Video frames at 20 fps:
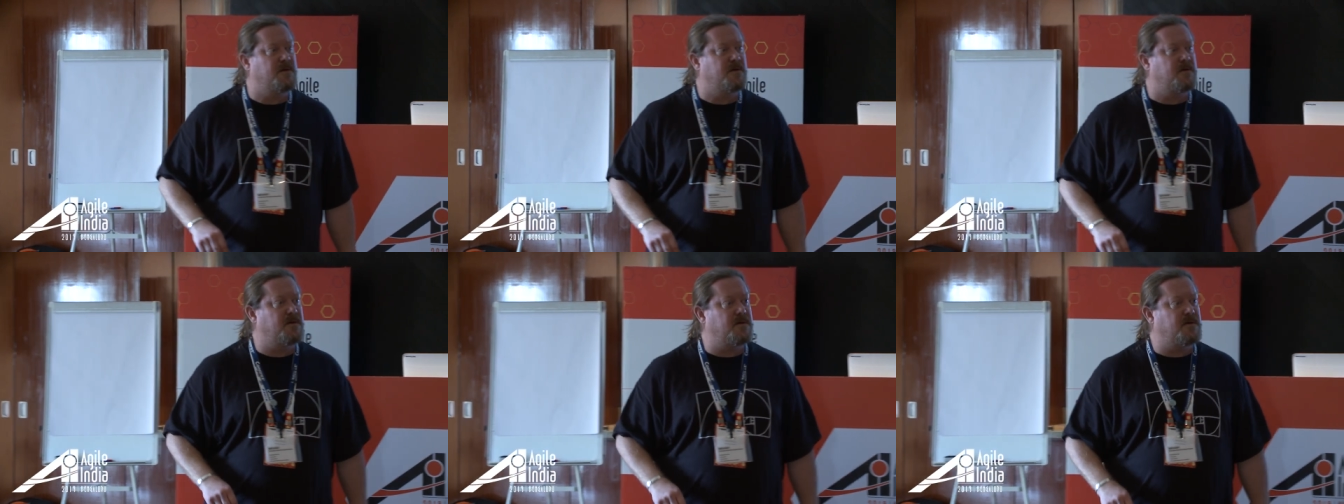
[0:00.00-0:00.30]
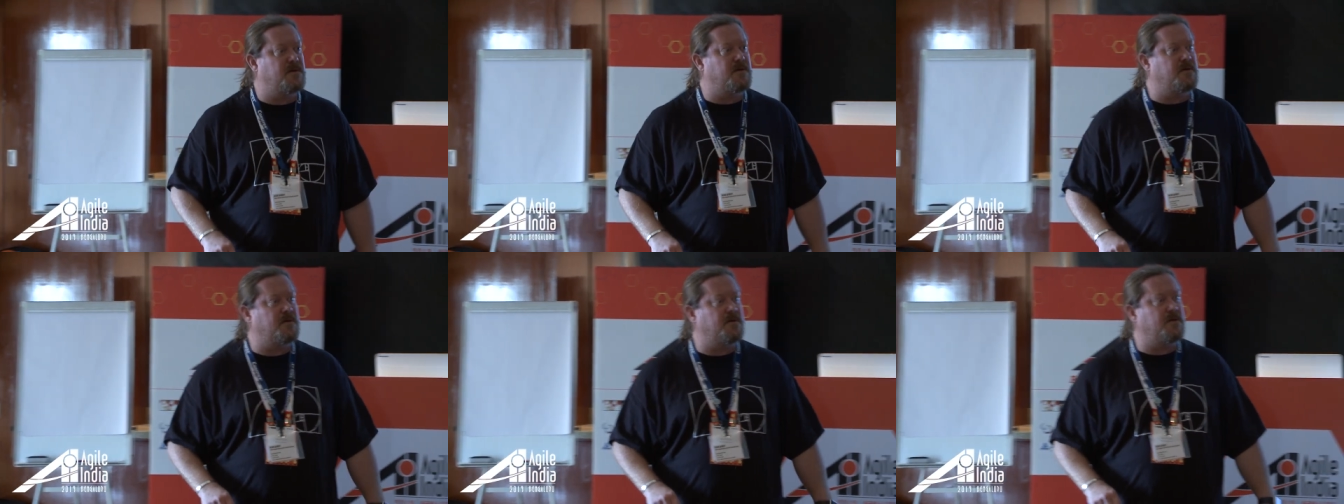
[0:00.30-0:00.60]
first
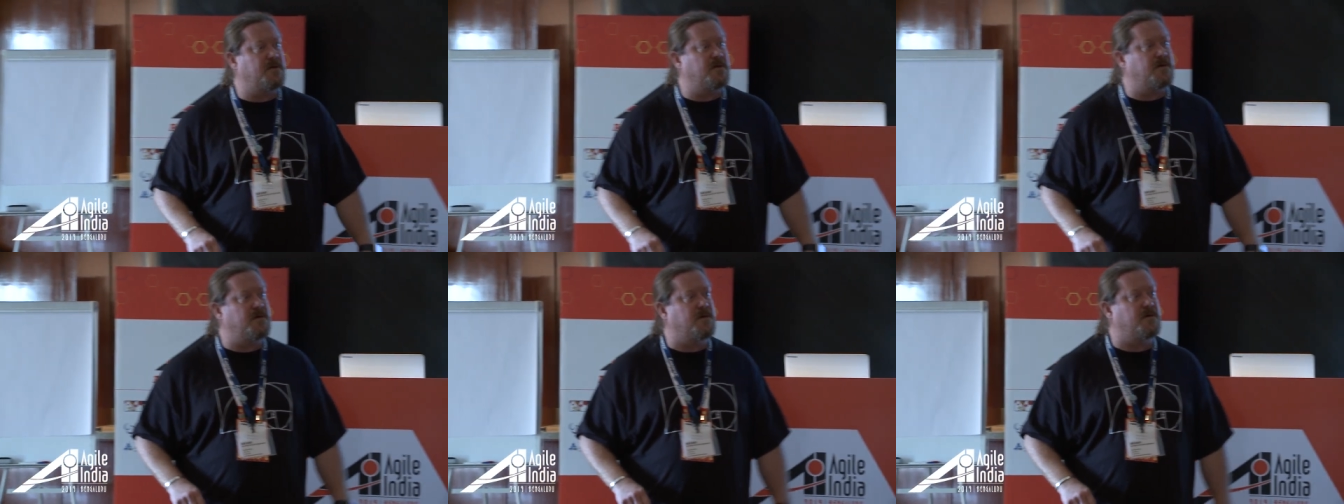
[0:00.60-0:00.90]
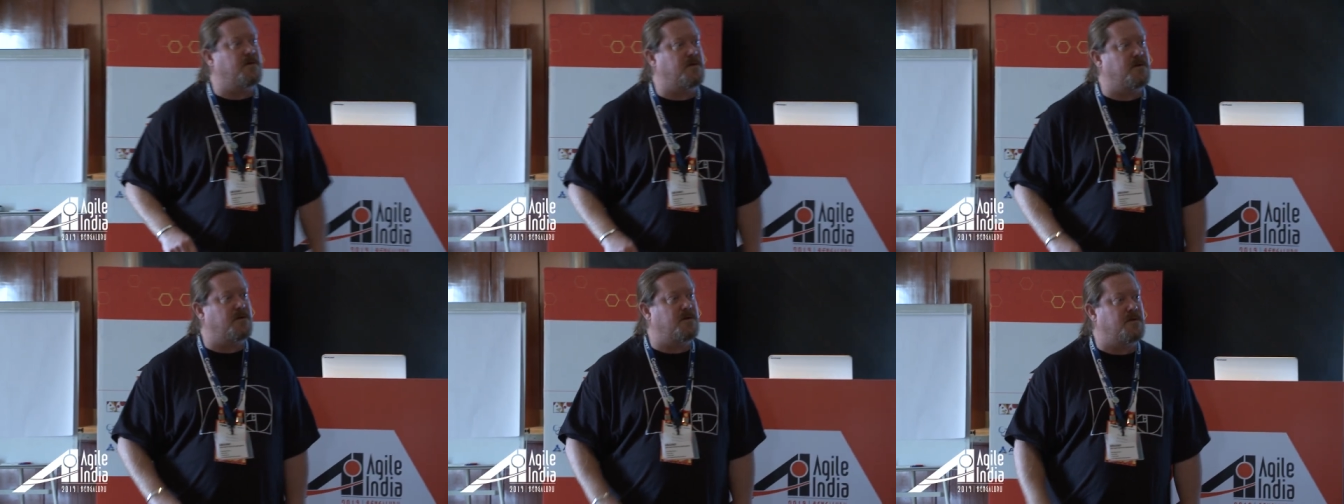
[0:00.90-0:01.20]
thinking
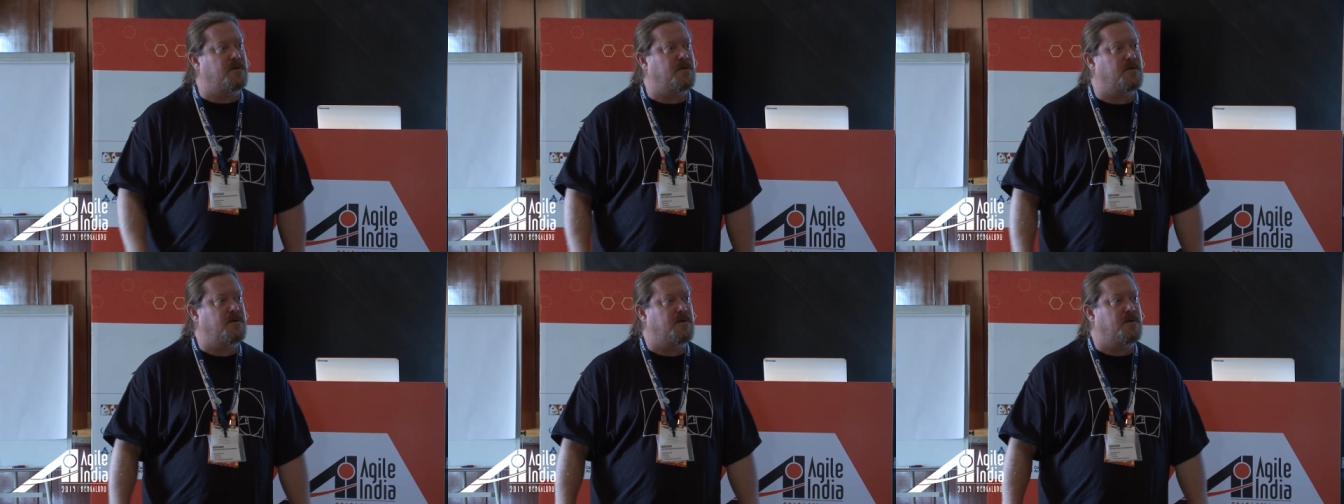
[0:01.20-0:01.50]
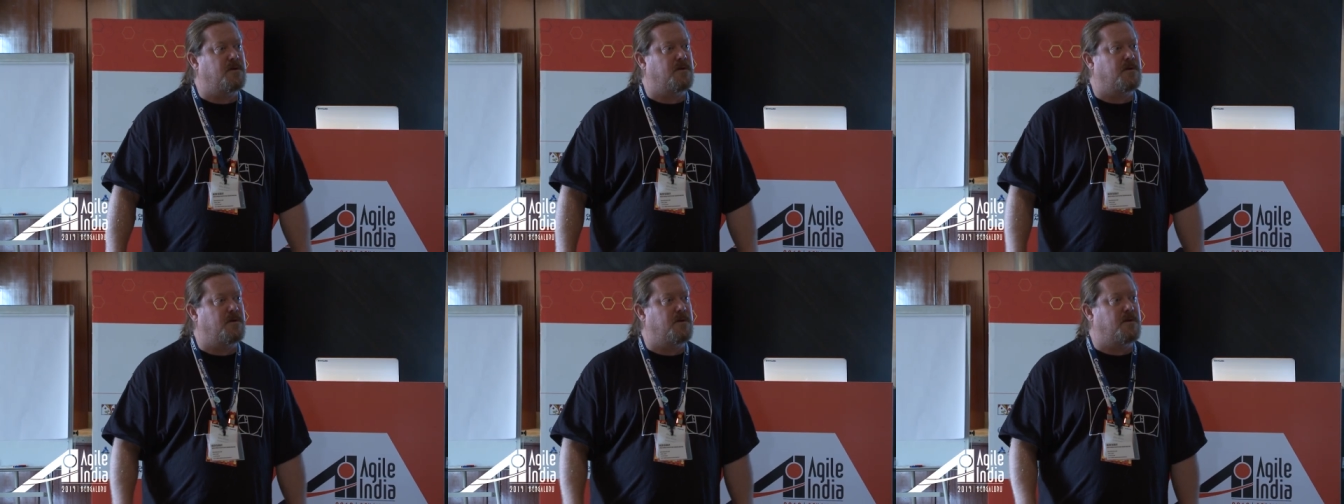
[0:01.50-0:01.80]
ourselves, it
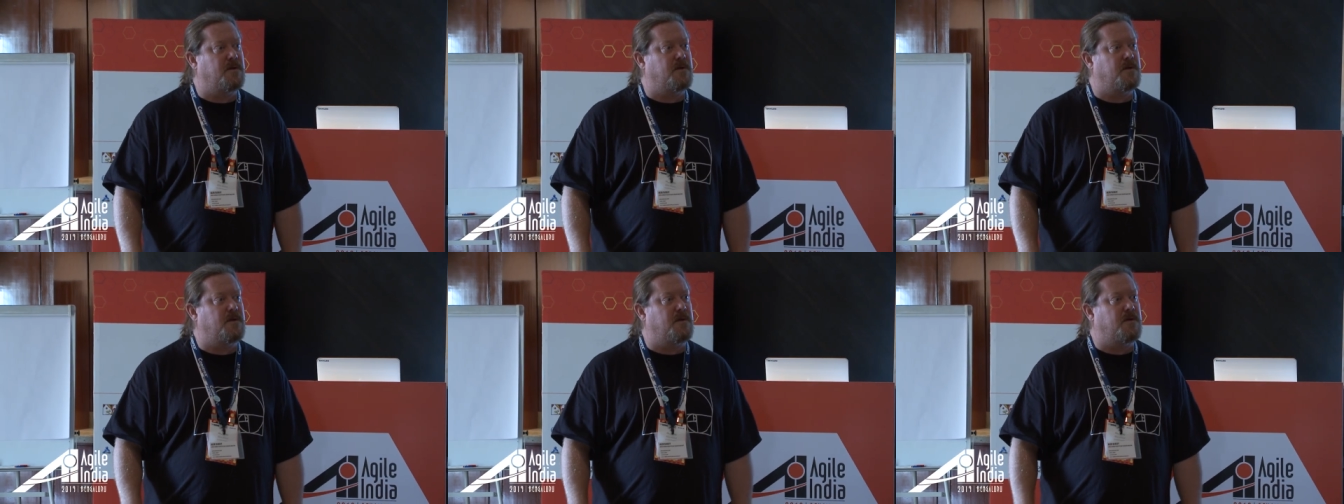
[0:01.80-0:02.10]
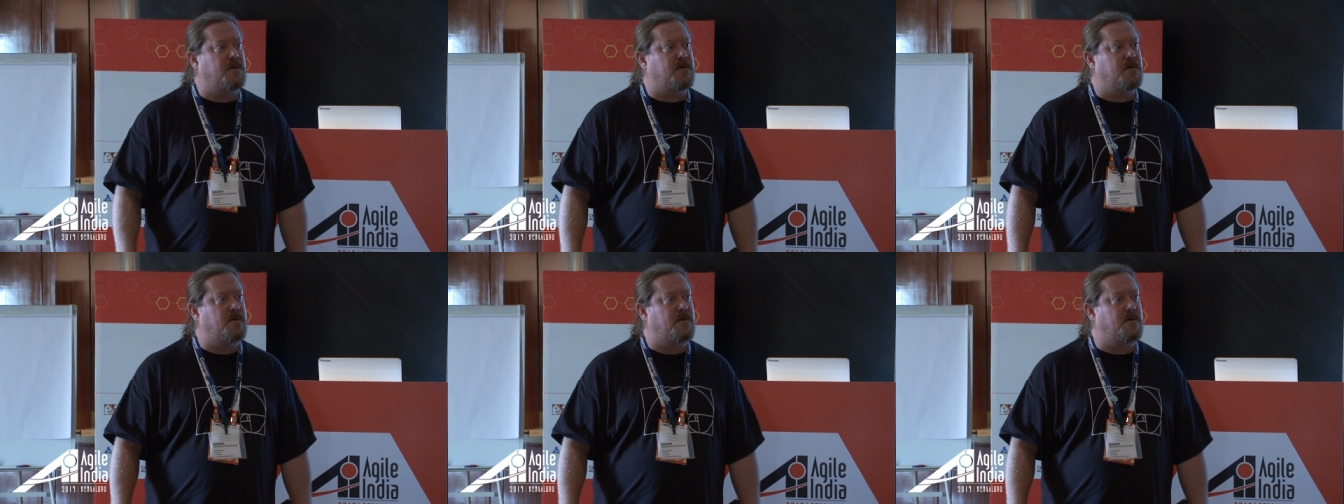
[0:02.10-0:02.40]
was easy to, you know.